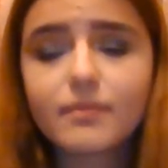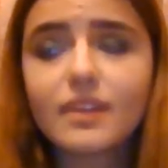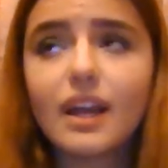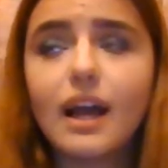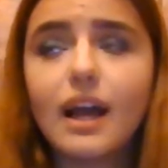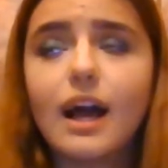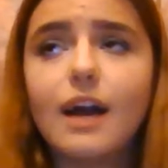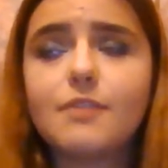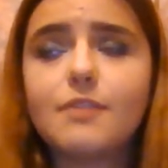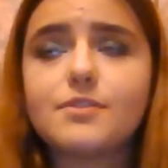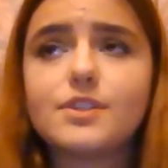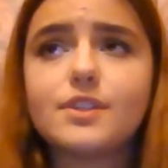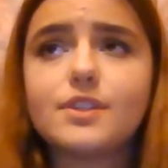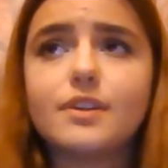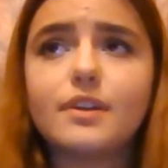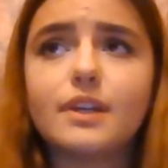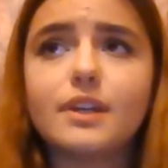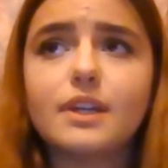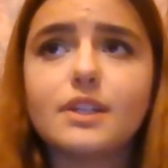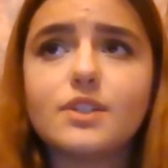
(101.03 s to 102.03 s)
after
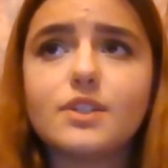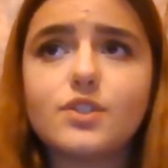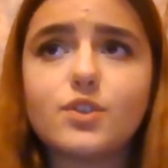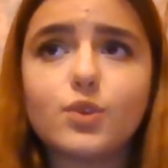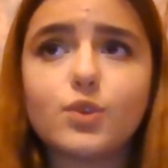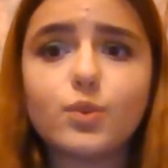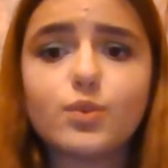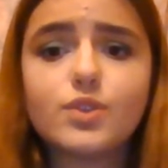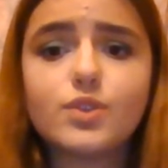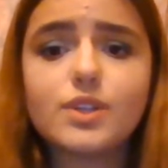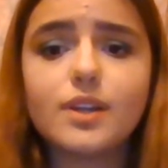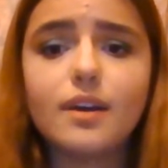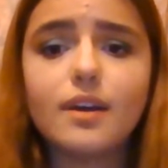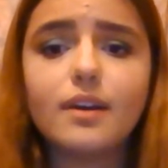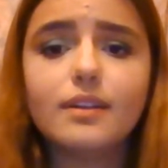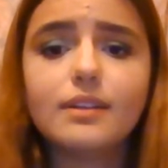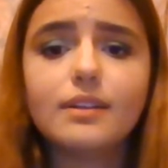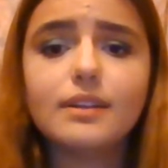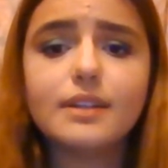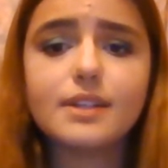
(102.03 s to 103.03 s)
his daughter,
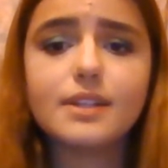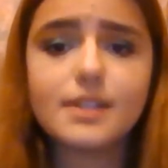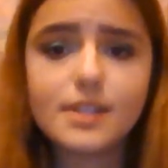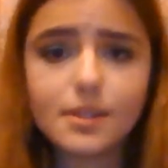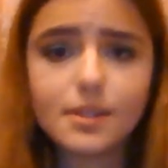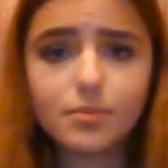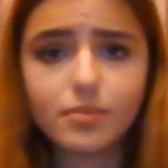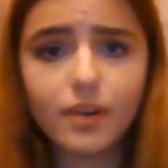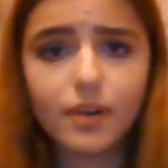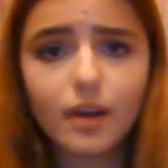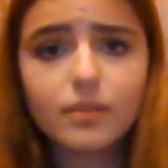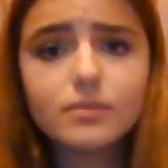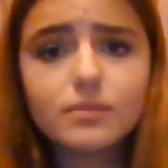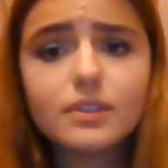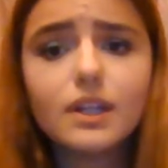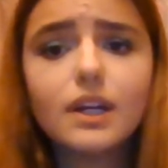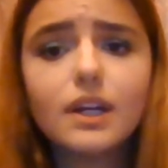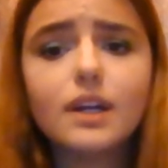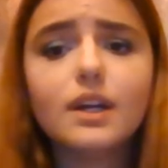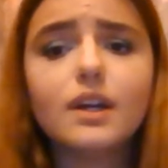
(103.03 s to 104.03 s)
Linda Brown,
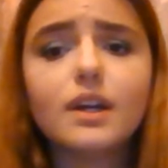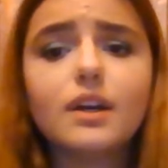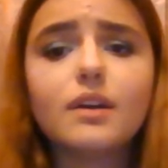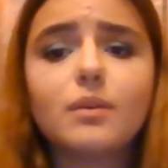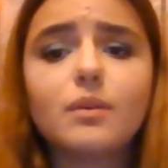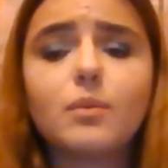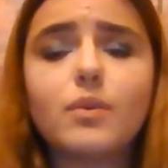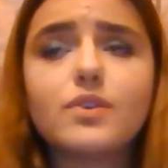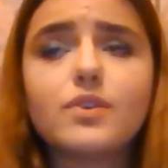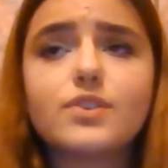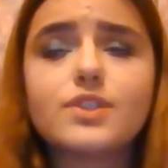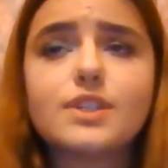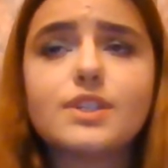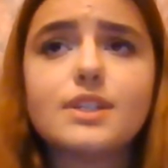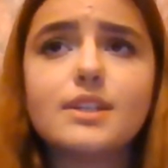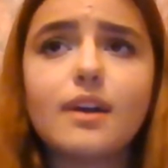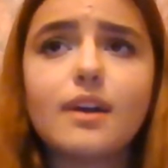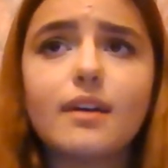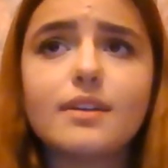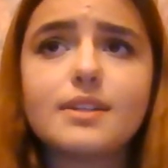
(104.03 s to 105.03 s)
was
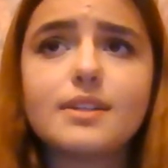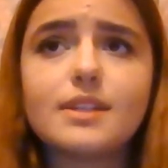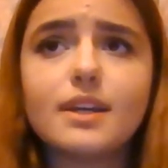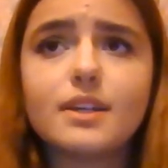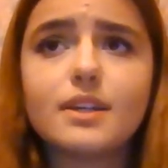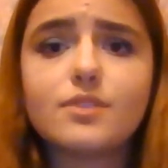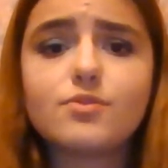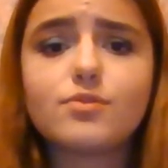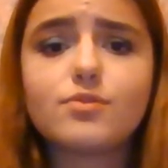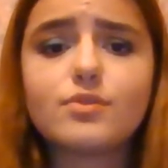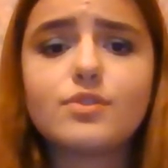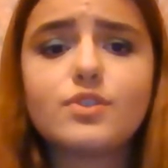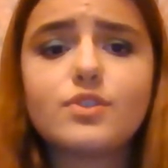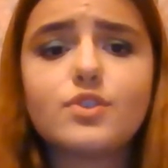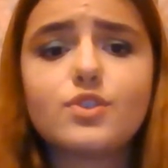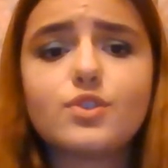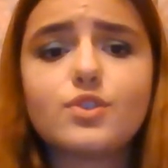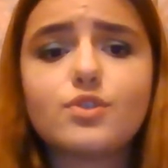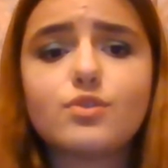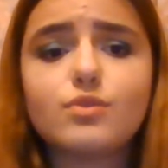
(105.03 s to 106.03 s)
denied
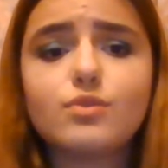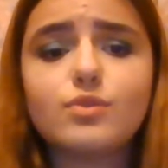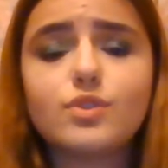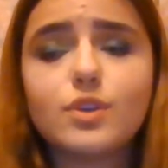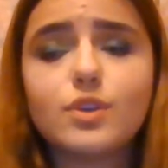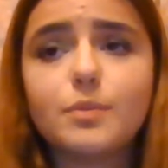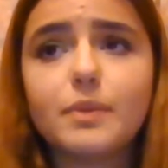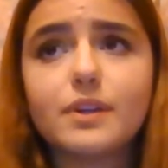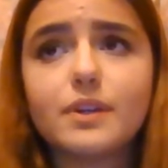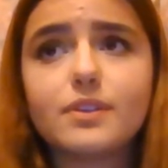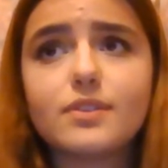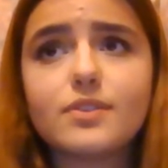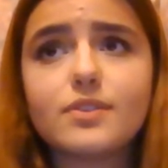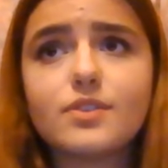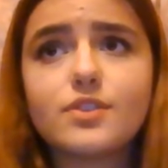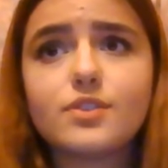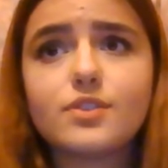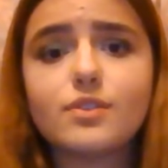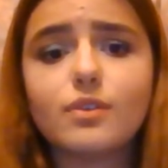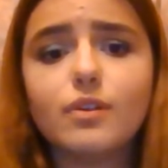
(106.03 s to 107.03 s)
entrance to
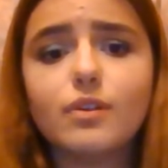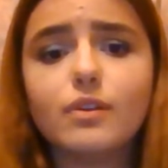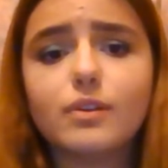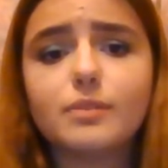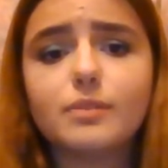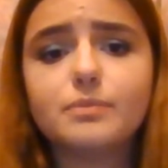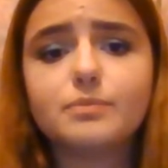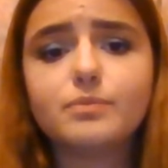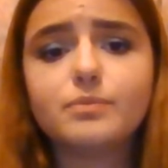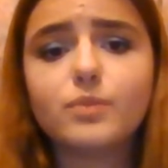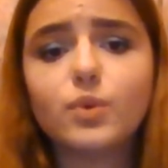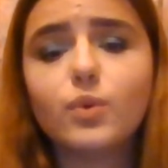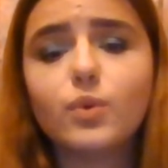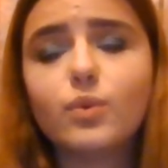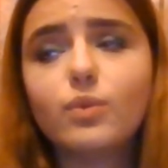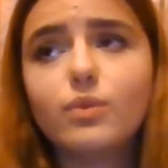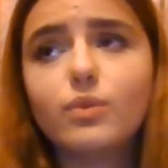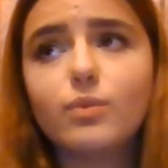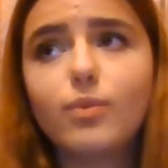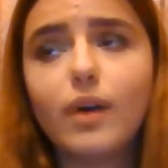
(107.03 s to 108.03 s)
Topeka's
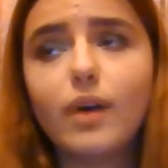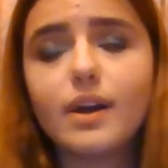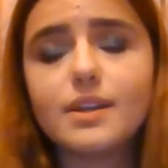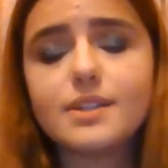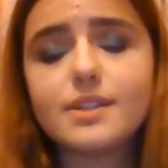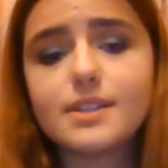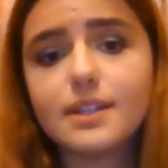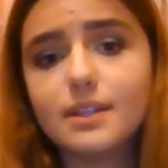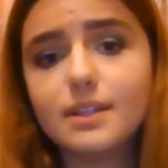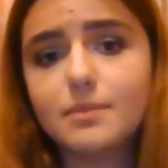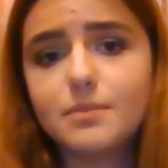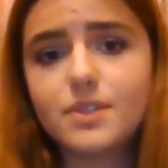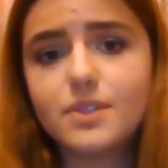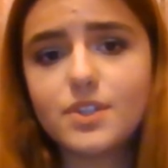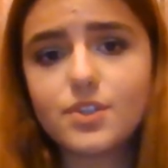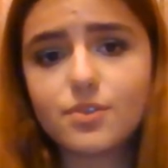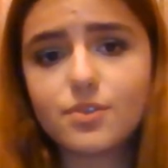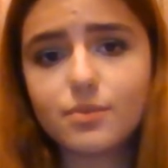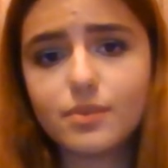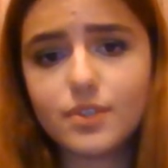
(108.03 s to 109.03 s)
all-white
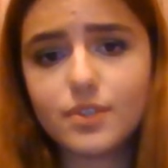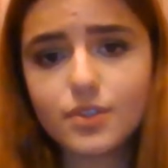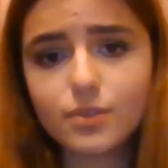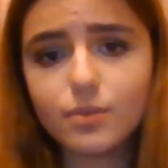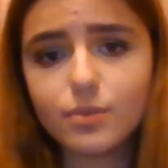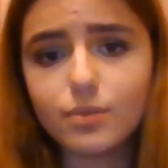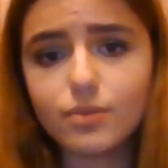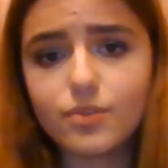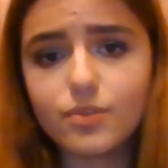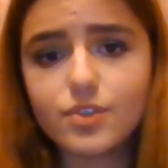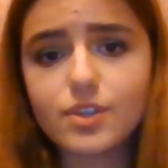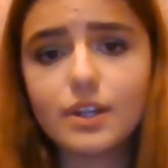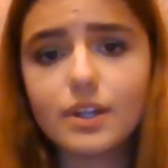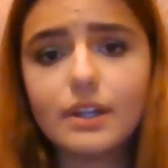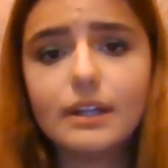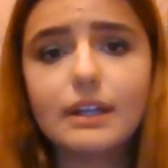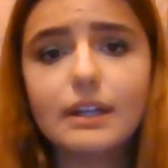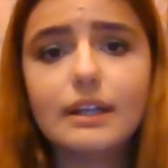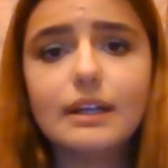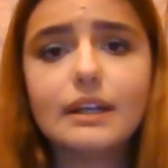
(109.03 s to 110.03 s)
elementary schools.
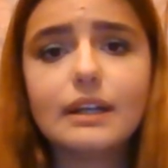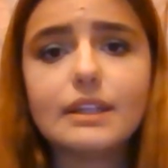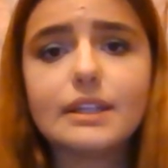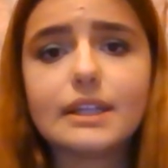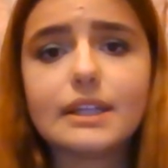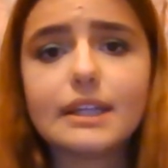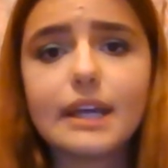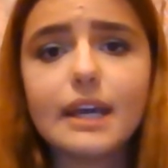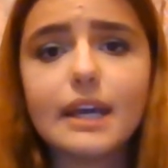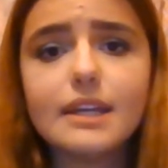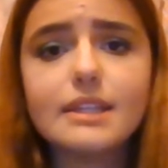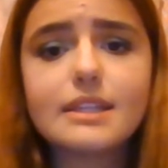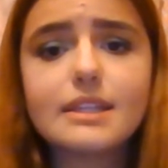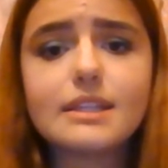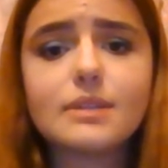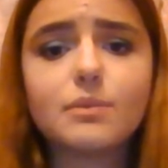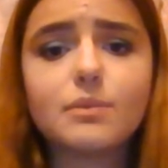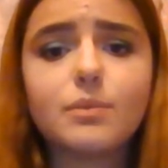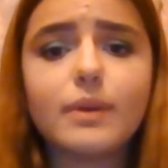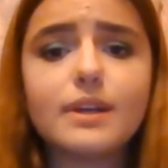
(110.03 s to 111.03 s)
The
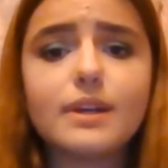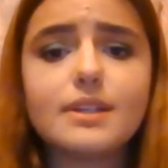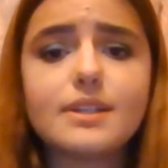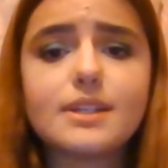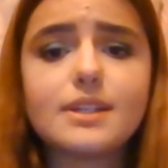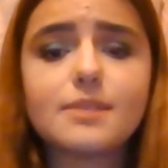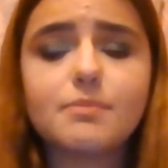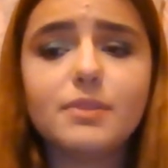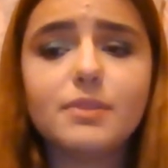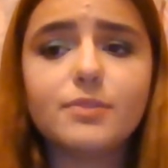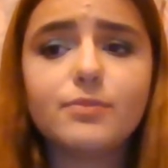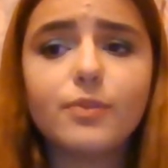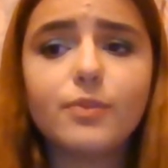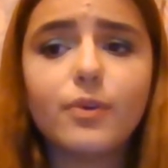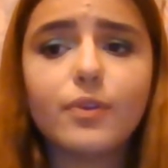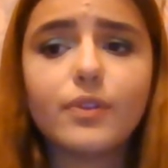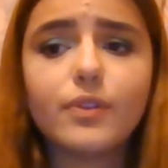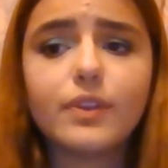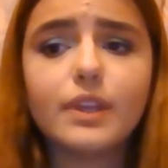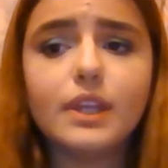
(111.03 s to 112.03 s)
case went
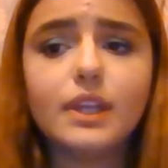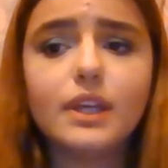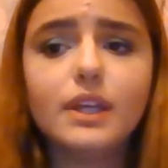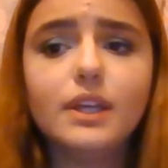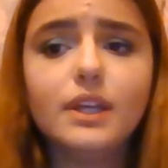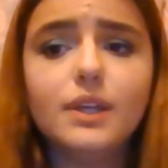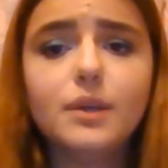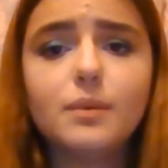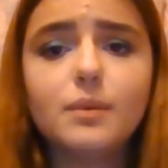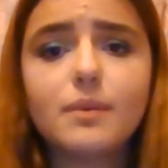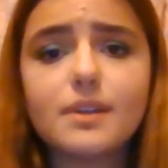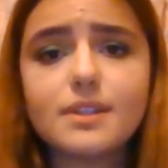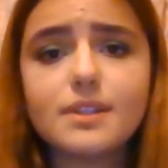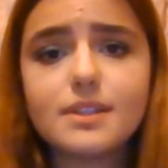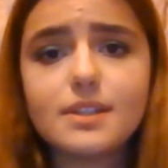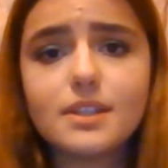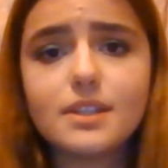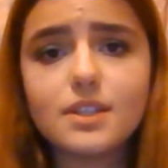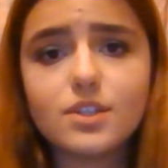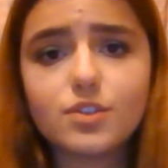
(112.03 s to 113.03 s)
before the U.S.
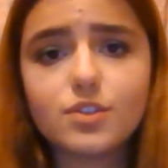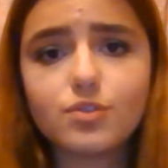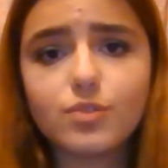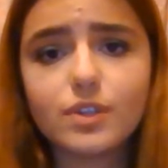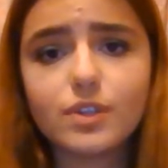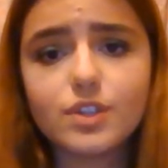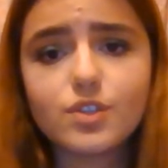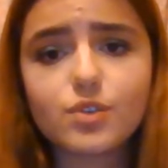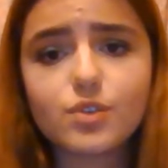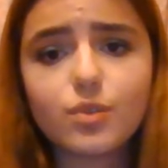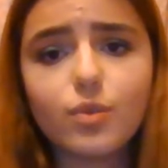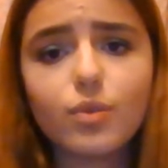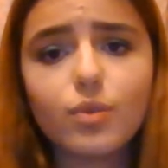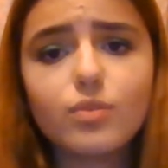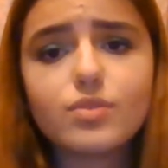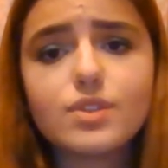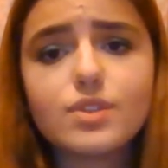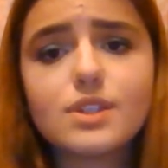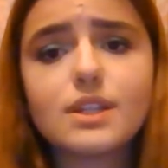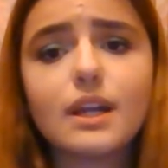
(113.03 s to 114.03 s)
District
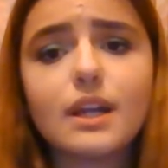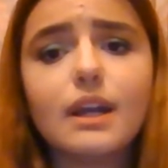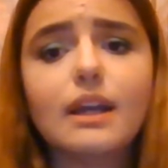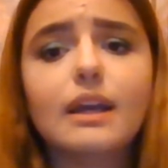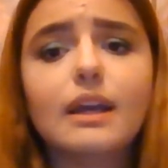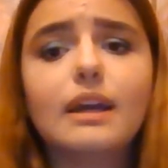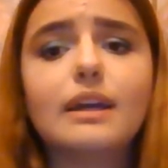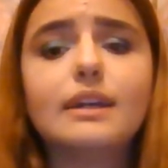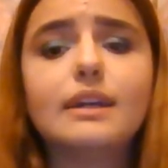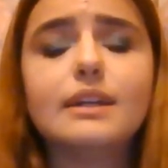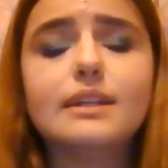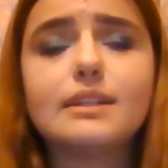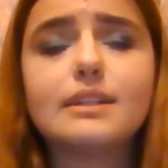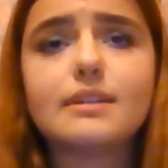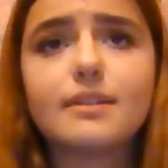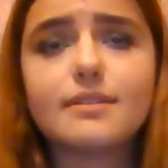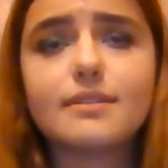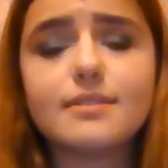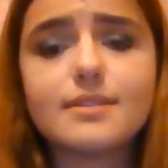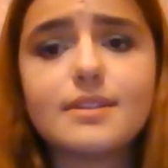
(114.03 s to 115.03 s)
Court in
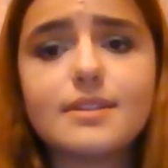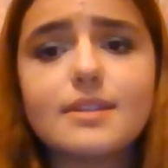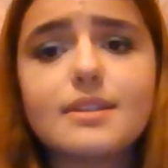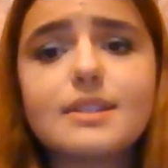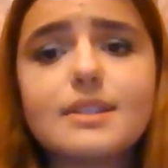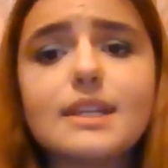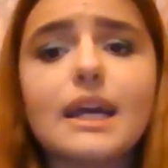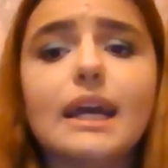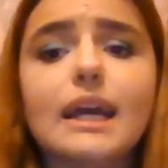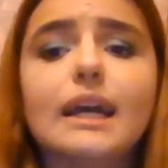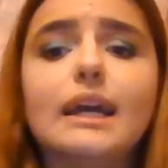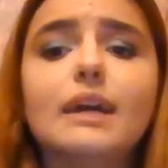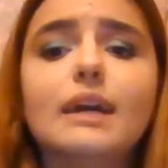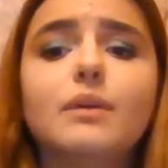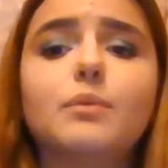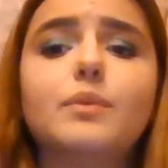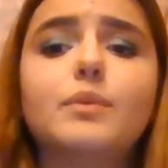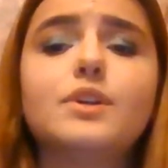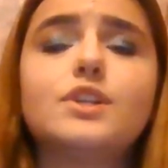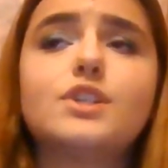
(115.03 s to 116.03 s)
Kansas,
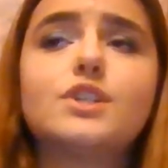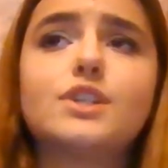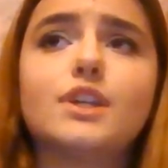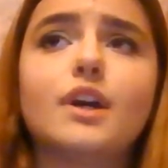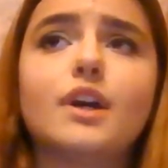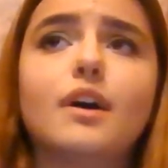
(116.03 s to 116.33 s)
which